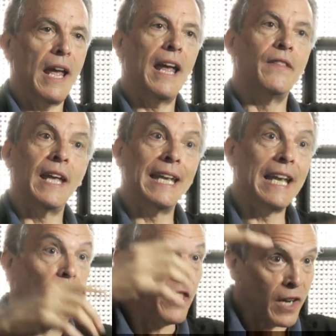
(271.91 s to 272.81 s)
And
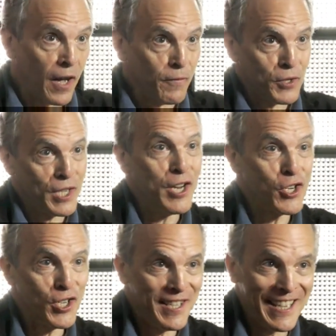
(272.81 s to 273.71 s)
then the
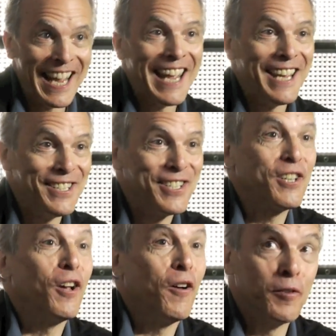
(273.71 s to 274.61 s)
conversation in the heads
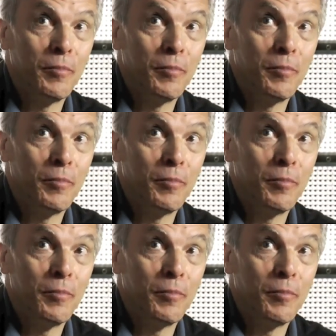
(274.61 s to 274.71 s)
of the